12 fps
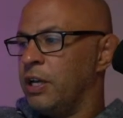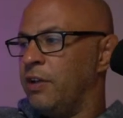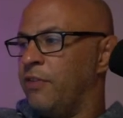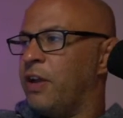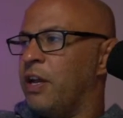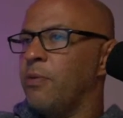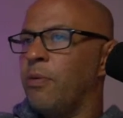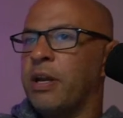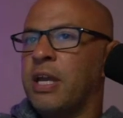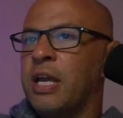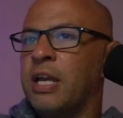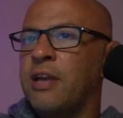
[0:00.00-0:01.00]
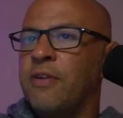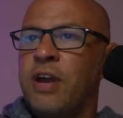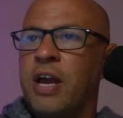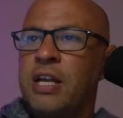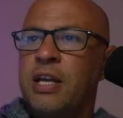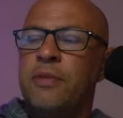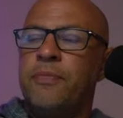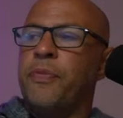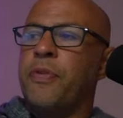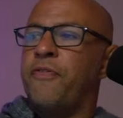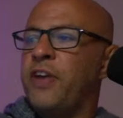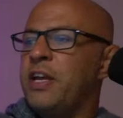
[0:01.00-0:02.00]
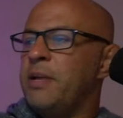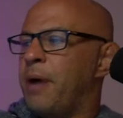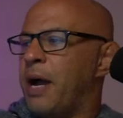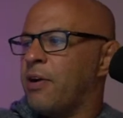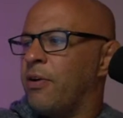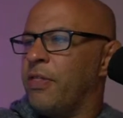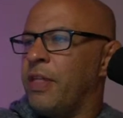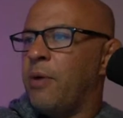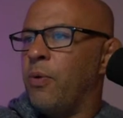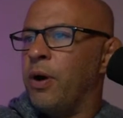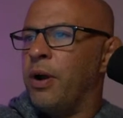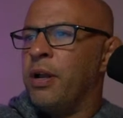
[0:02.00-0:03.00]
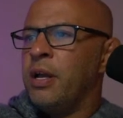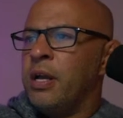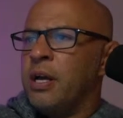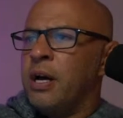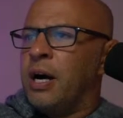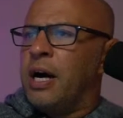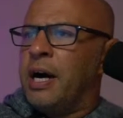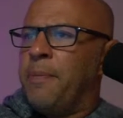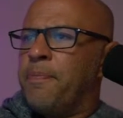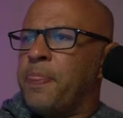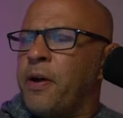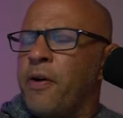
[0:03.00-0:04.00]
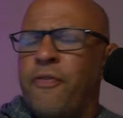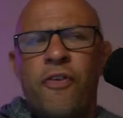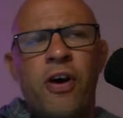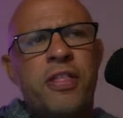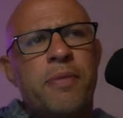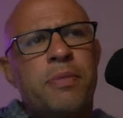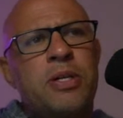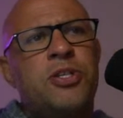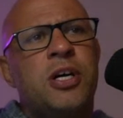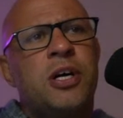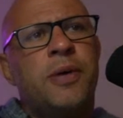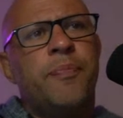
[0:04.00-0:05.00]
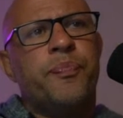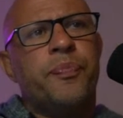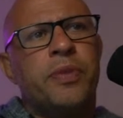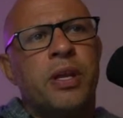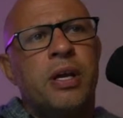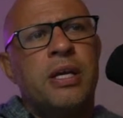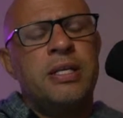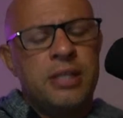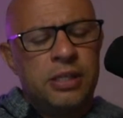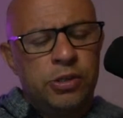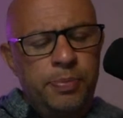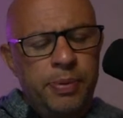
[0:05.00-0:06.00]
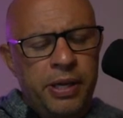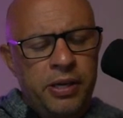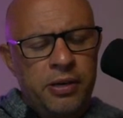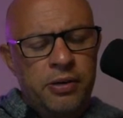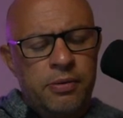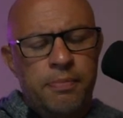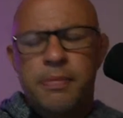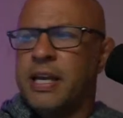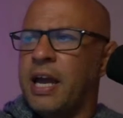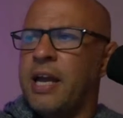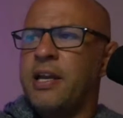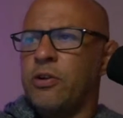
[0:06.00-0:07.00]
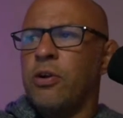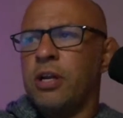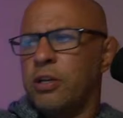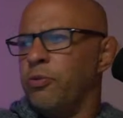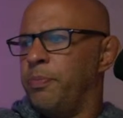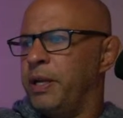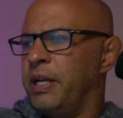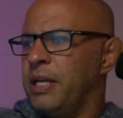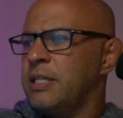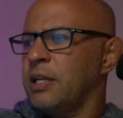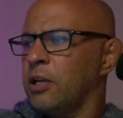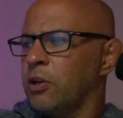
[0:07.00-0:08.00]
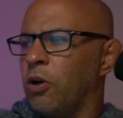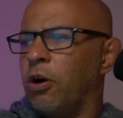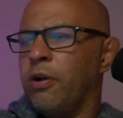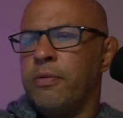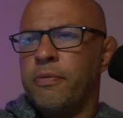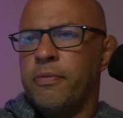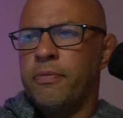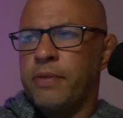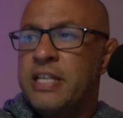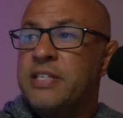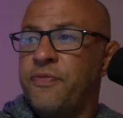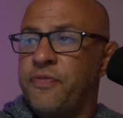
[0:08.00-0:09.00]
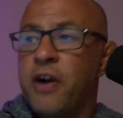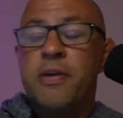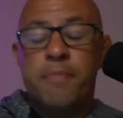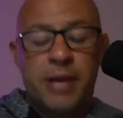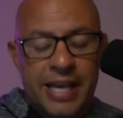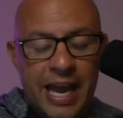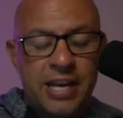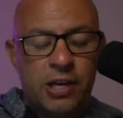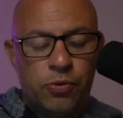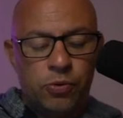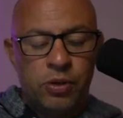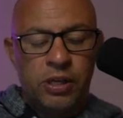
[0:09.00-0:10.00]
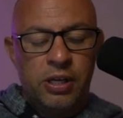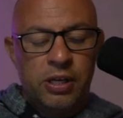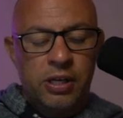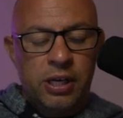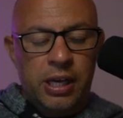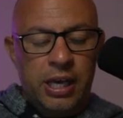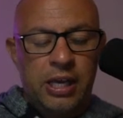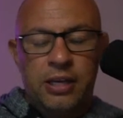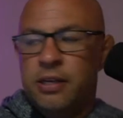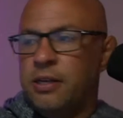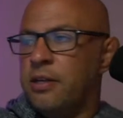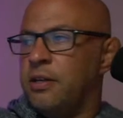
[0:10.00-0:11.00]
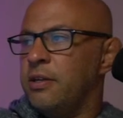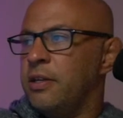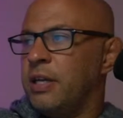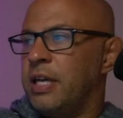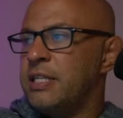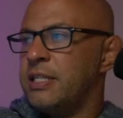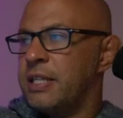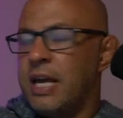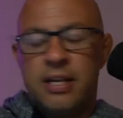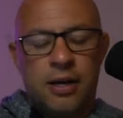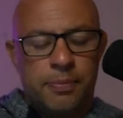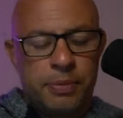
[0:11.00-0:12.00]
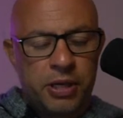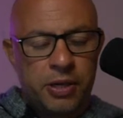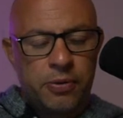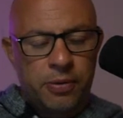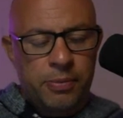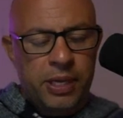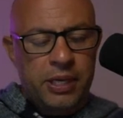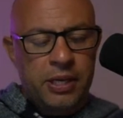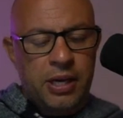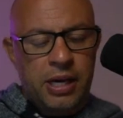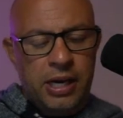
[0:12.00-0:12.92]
If anyone can give any feedback on that one, I find that Misha he's a little bit mechanic, not a little bit. He's a lot. He's very mechanical in his stand up. You know what I mean?